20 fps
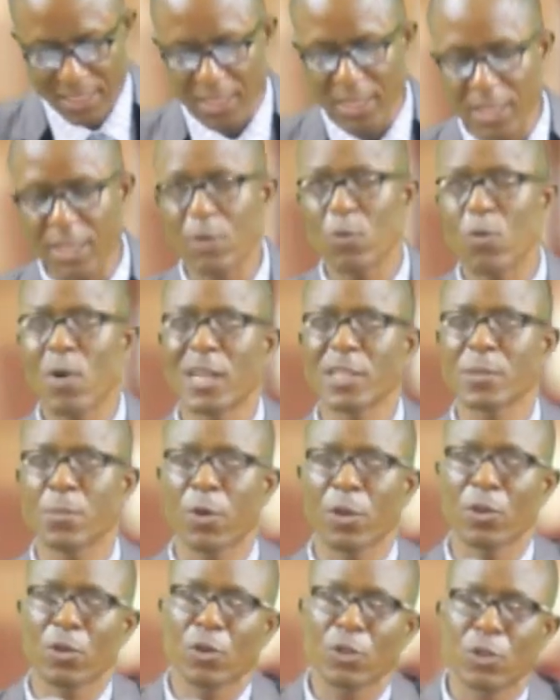He who has
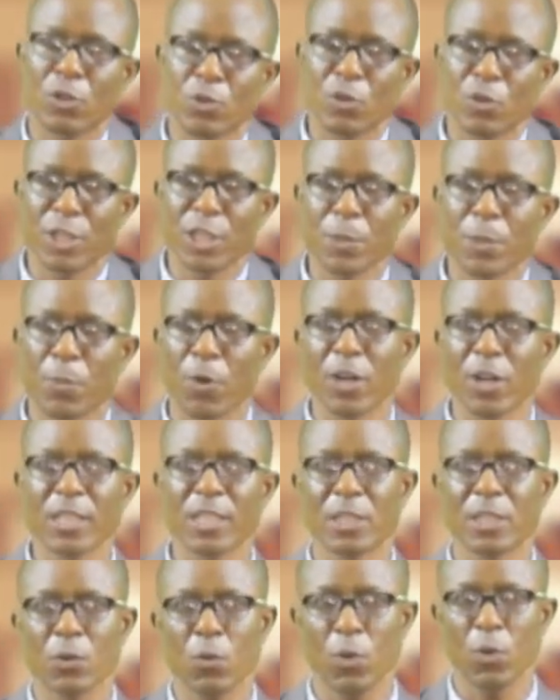brought us to this
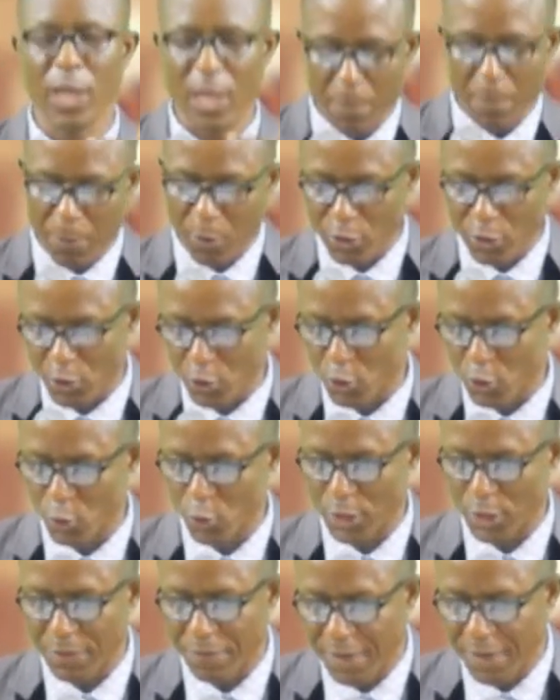point will help us to the